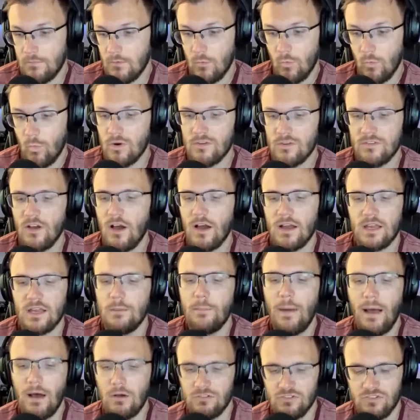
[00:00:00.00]
we're talking
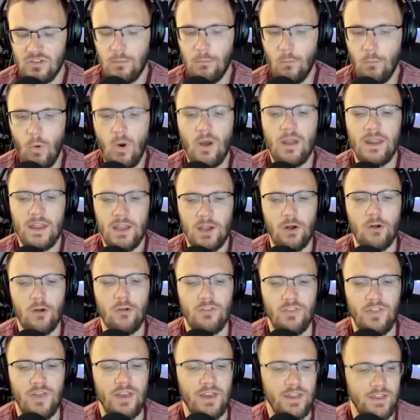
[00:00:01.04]
about someone here
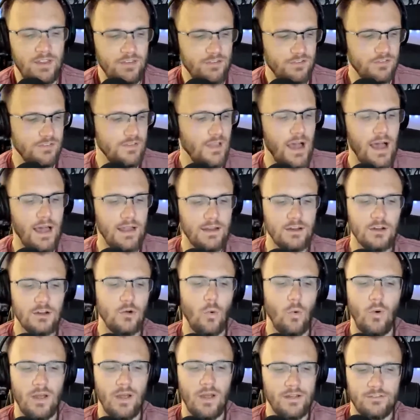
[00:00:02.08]
that is not
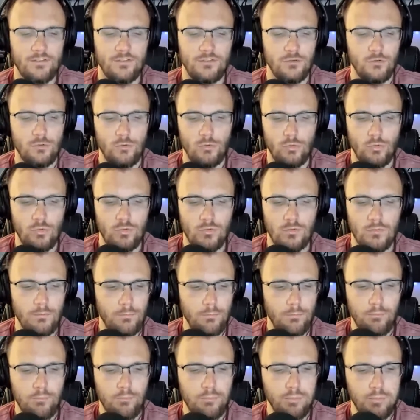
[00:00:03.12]
going to
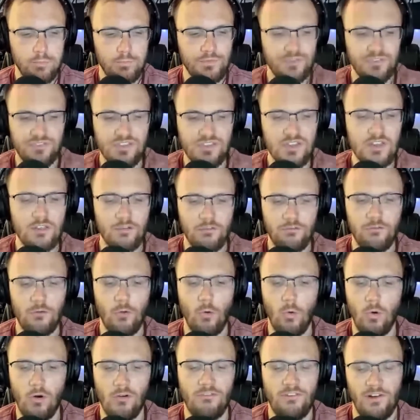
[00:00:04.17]
see the
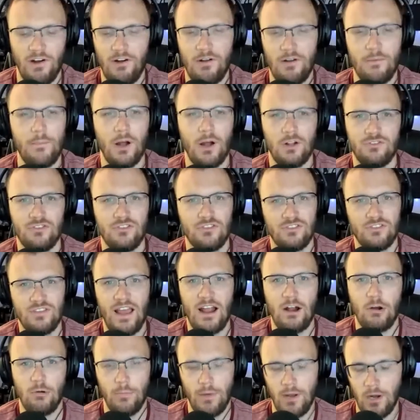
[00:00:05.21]
floor very much in
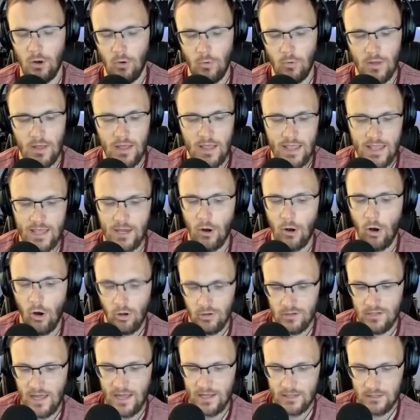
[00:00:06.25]
Sacramento in all
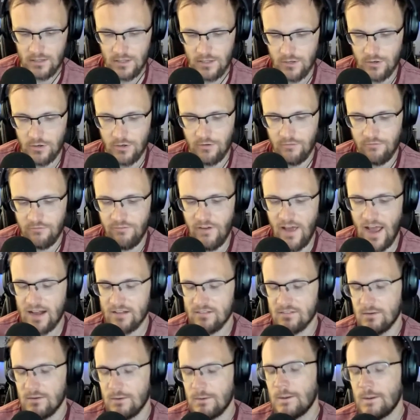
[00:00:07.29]
likelihood. In
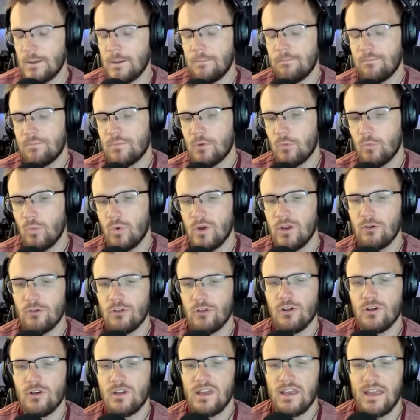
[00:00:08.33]
fact, when you're
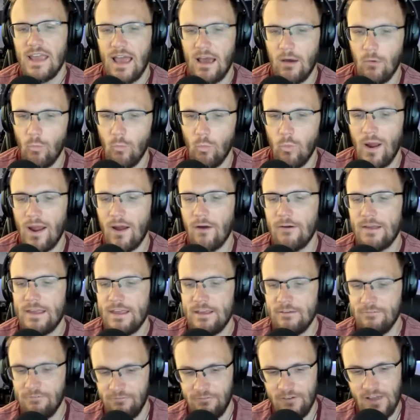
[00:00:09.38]
looking at where
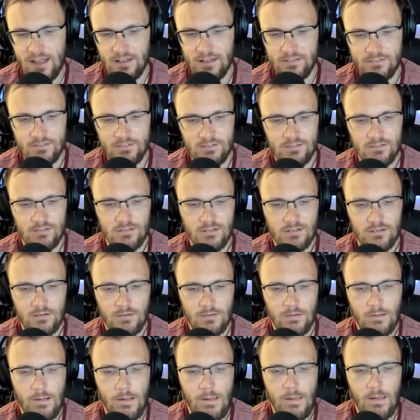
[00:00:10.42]
he fits
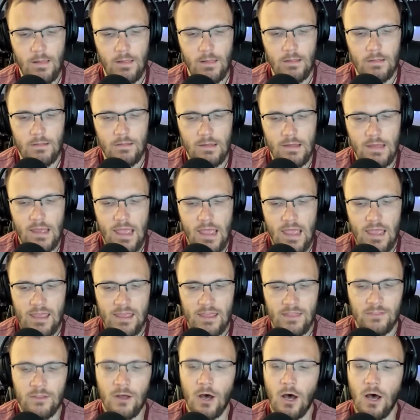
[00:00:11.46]

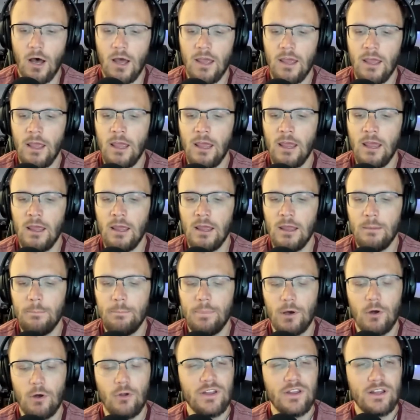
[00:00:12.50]
in the in
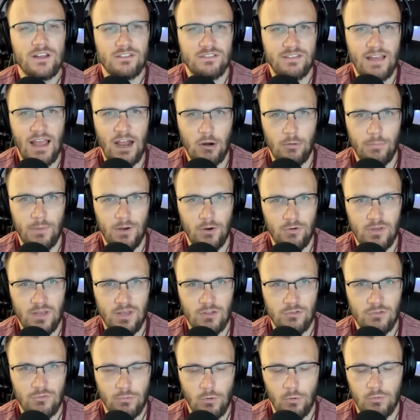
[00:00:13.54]
building a Sacramento
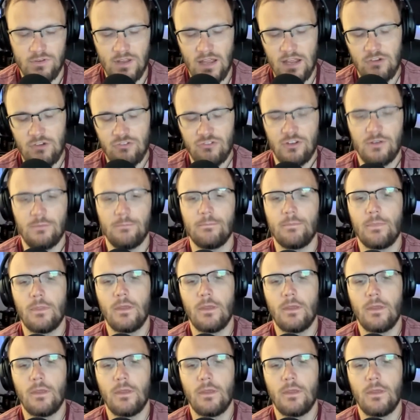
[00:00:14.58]
Kings rotation.